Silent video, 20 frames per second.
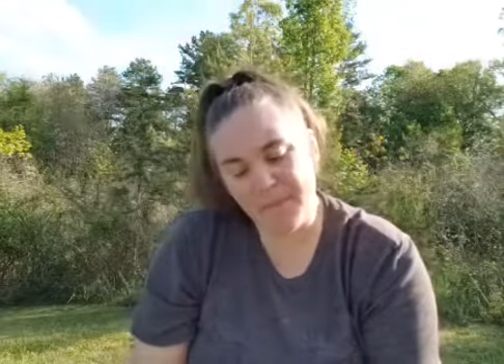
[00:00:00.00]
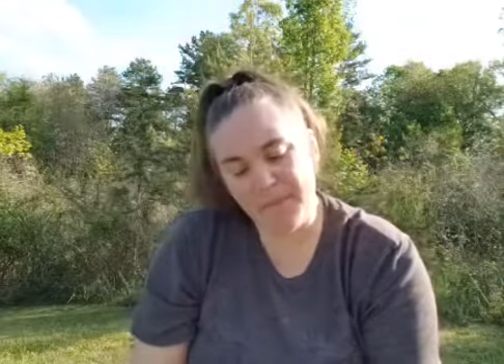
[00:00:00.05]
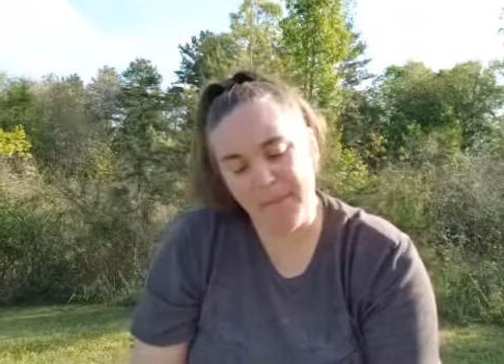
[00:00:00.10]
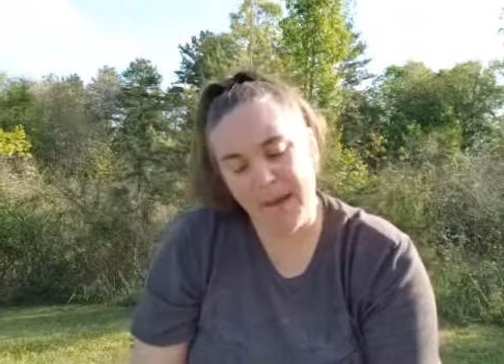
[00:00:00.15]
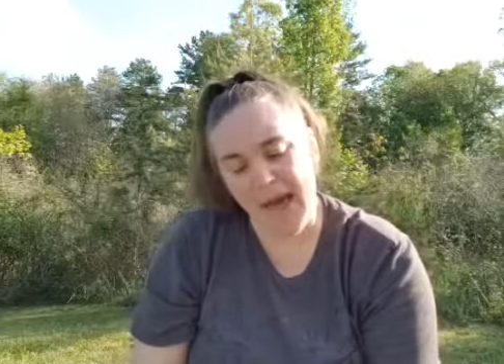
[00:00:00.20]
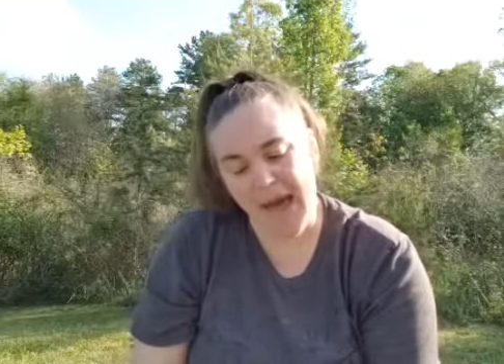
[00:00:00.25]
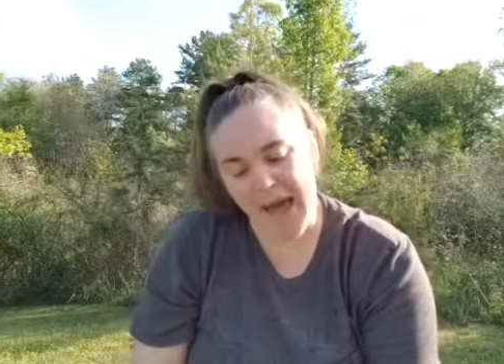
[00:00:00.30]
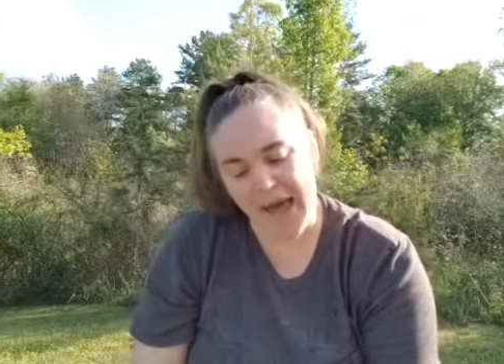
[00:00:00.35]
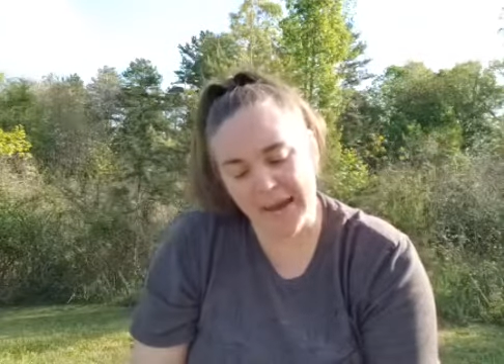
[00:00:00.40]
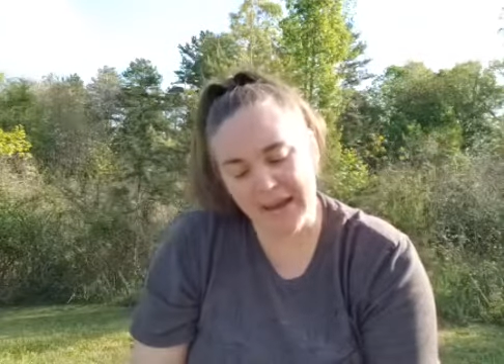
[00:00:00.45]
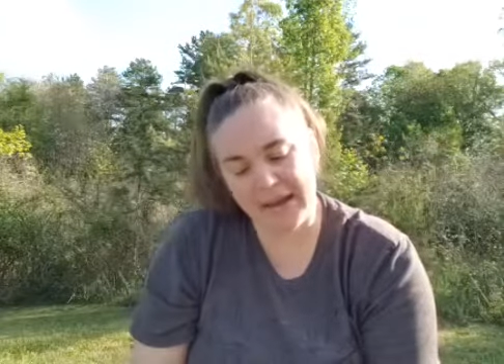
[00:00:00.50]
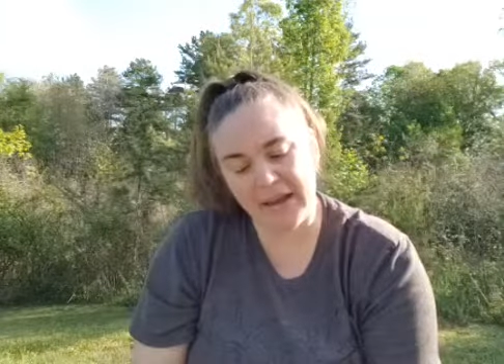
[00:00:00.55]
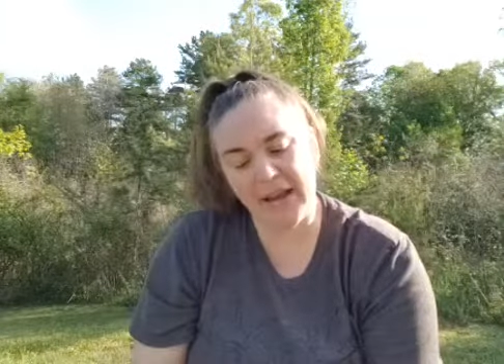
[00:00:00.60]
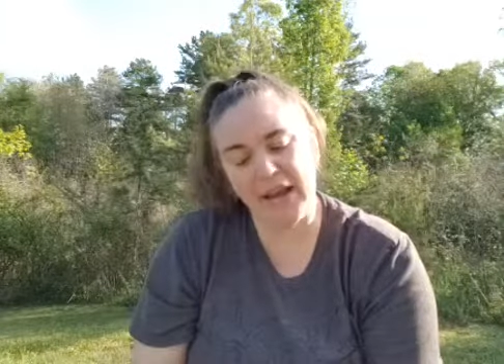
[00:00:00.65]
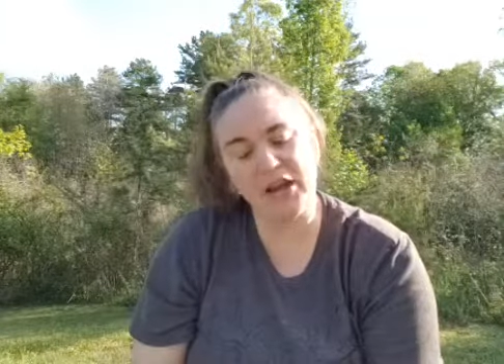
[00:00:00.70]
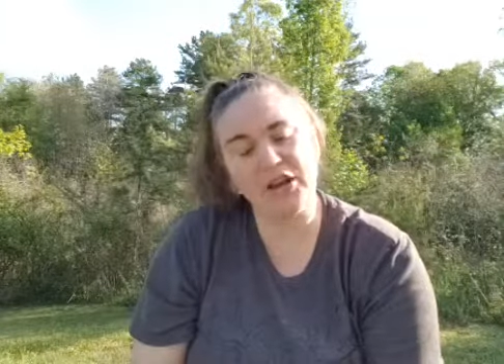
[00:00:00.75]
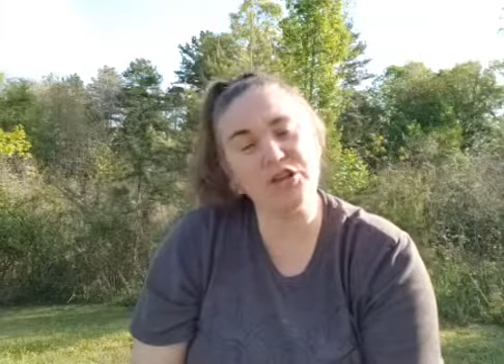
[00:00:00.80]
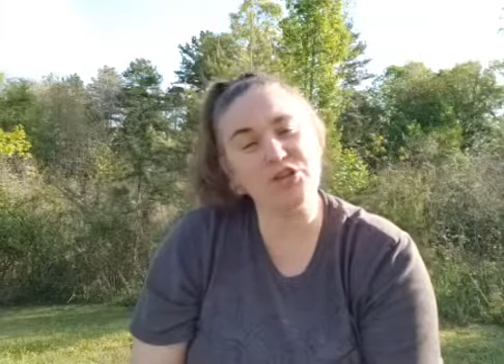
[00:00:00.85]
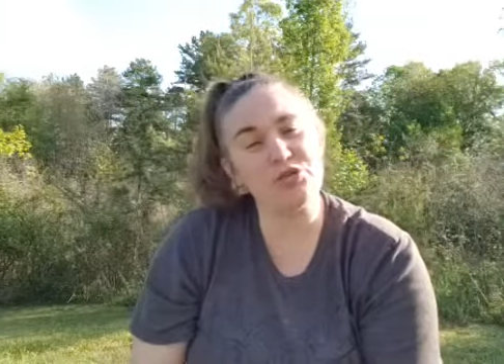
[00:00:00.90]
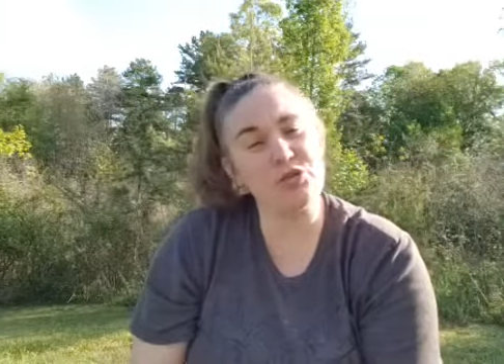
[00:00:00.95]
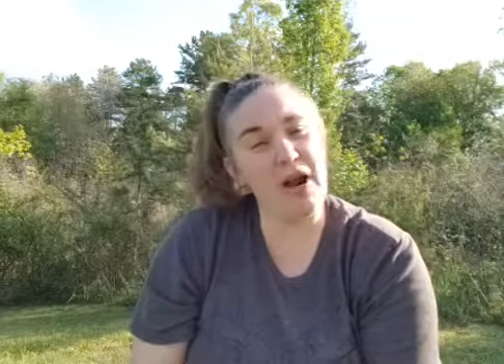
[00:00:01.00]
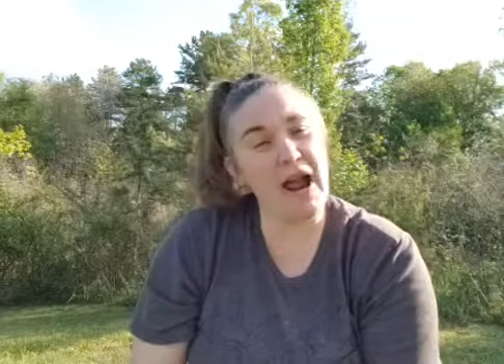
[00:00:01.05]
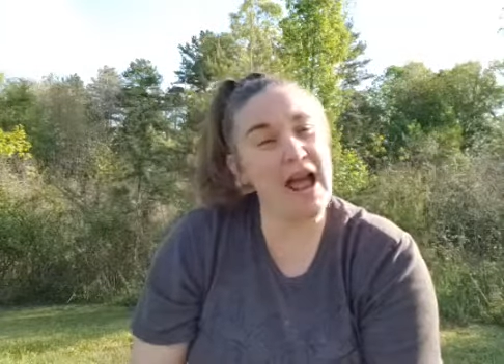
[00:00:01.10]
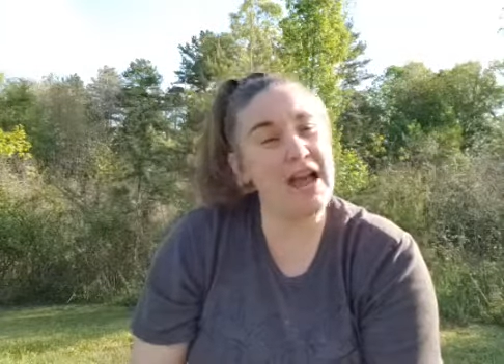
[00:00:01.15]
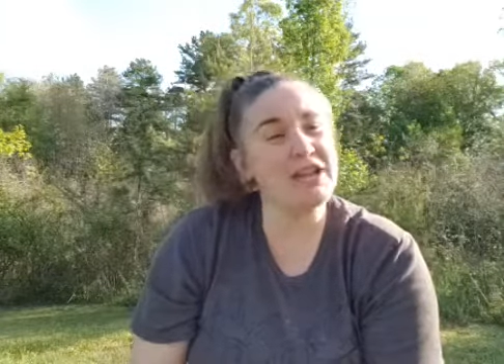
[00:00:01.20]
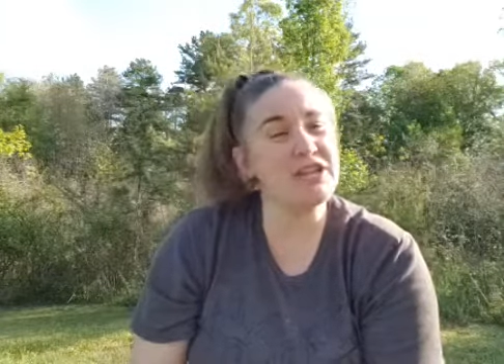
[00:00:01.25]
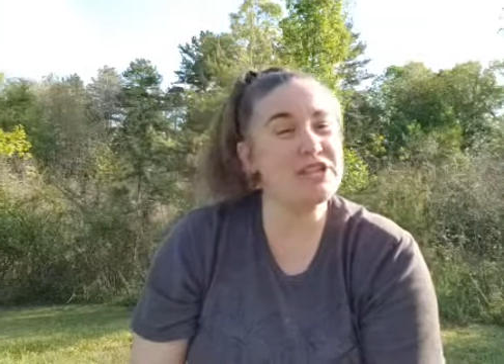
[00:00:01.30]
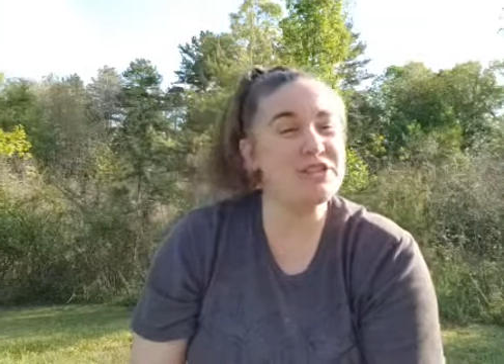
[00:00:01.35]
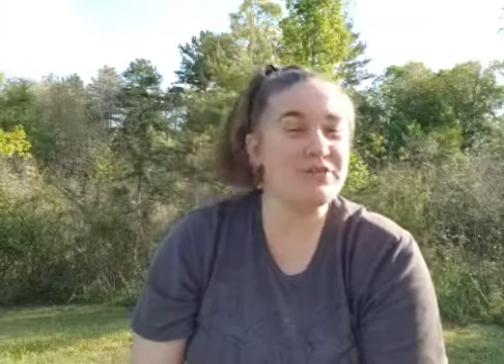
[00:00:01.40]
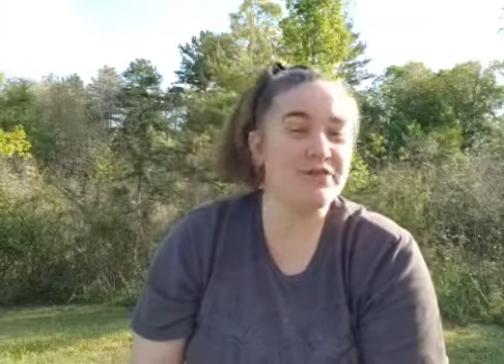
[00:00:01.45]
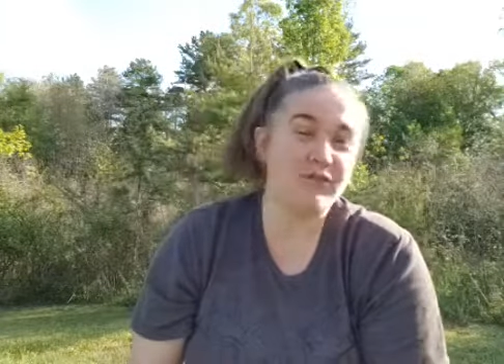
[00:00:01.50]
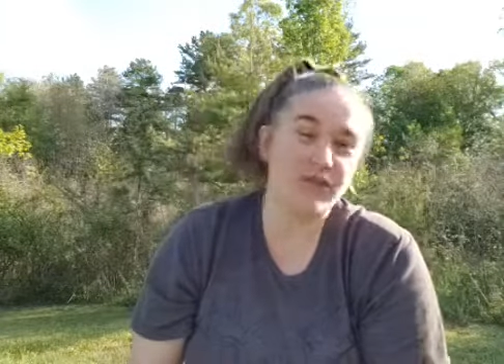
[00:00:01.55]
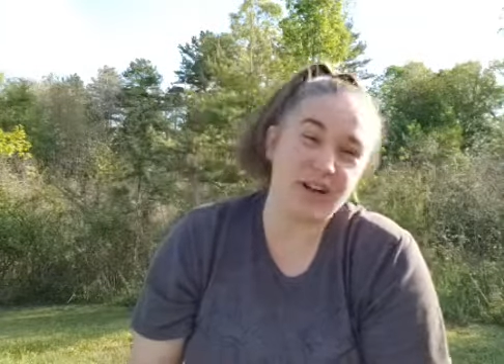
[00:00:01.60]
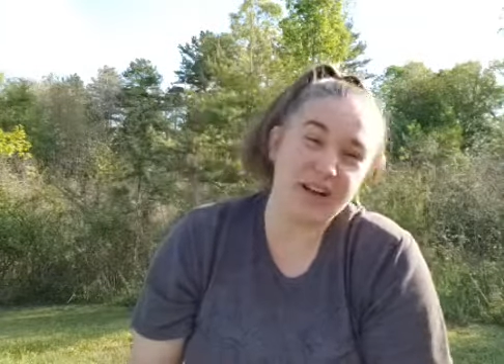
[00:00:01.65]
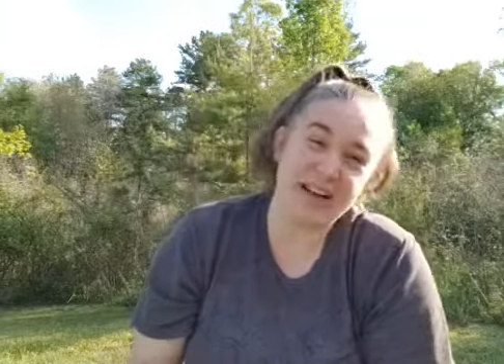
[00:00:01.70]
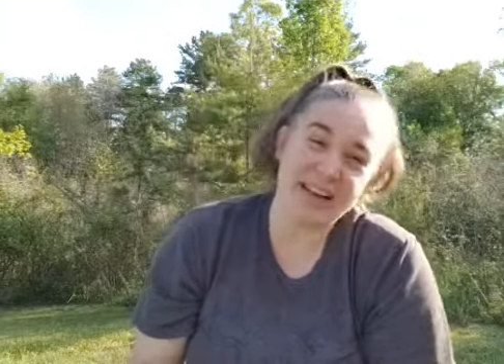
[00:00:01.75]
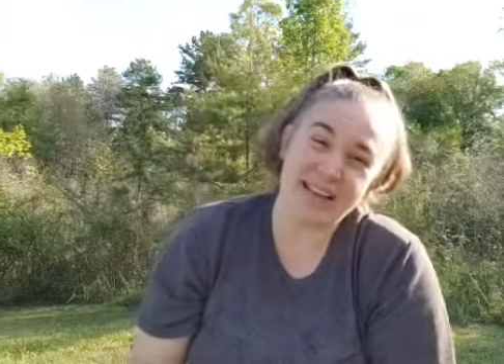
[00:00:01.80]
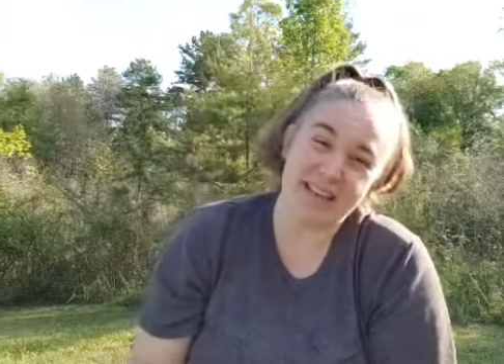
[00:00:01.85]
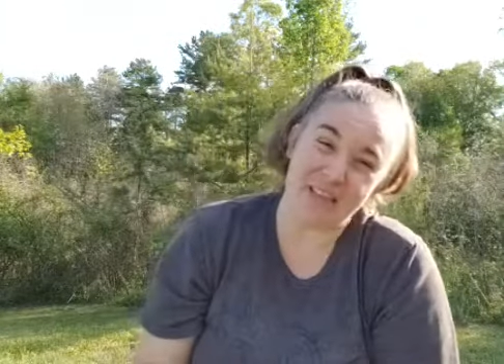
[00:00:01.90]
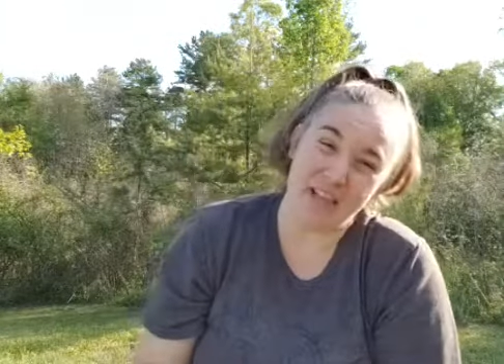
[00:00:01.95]
pack a
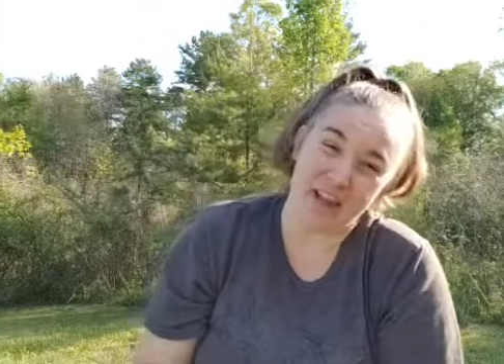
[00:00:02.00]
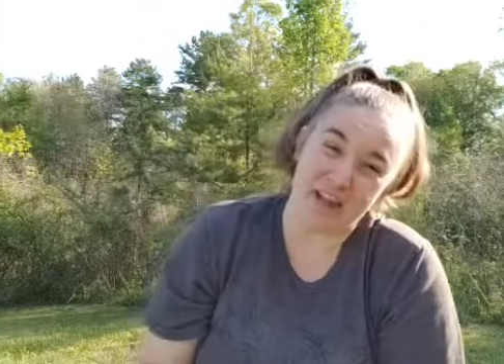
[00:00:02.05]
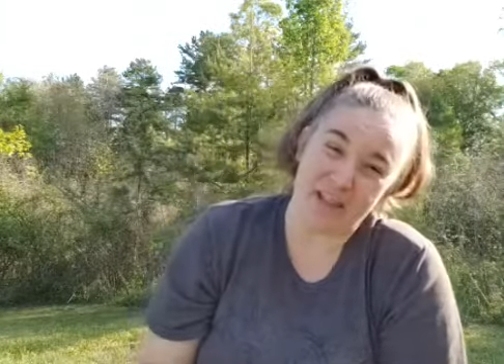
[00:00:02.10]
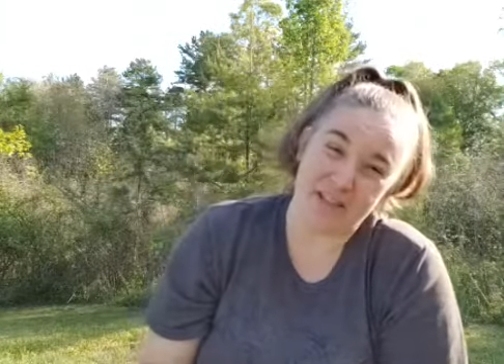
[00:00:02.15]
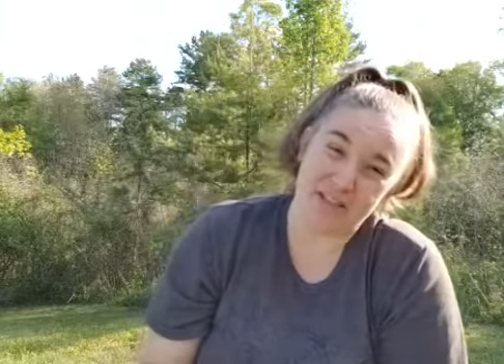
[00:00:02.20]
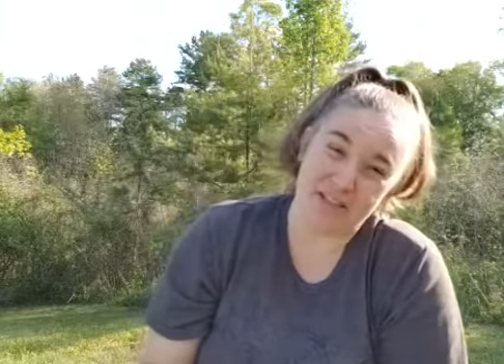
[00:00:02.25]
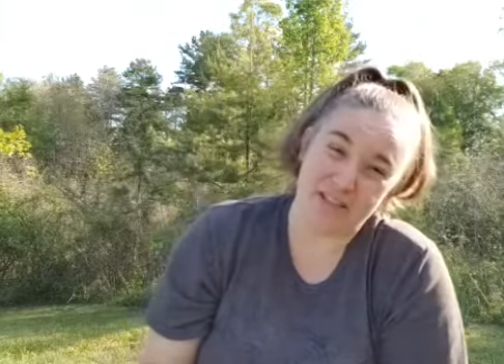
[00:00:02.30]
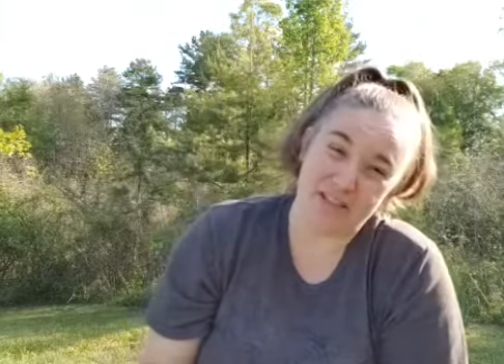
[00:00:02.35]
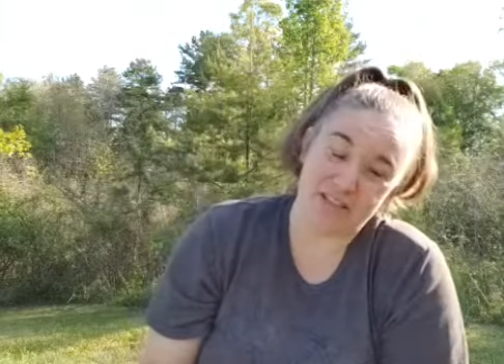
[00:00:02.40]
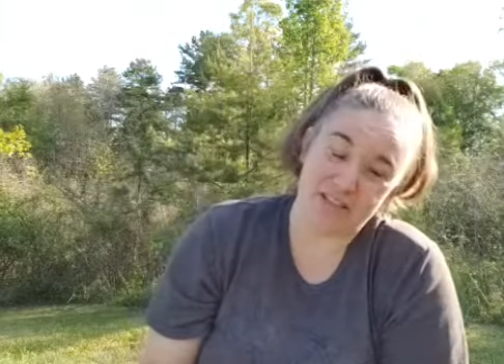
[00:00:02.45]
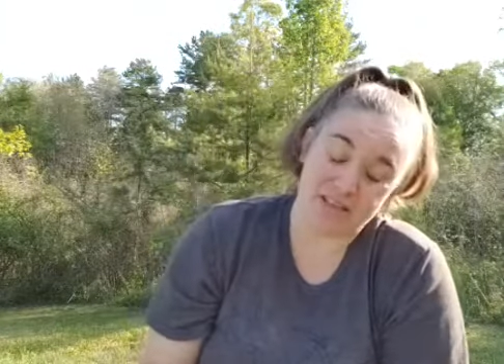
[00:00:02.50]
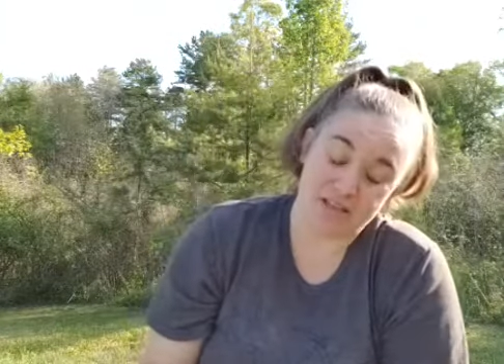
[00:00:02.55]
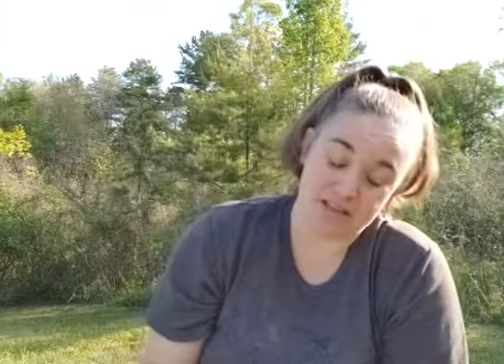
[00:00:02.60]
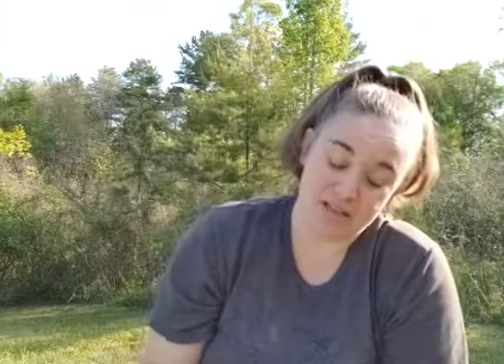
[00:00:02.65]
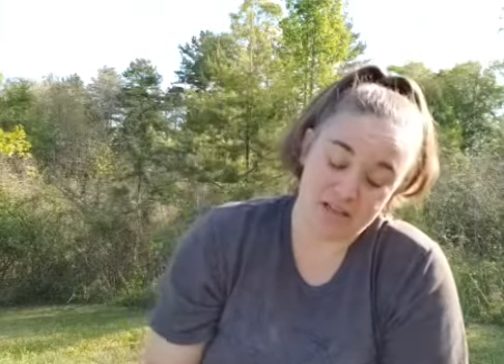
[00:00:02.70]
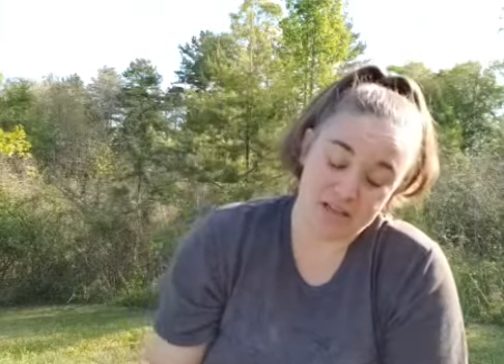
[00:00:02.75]
trash-free lunch?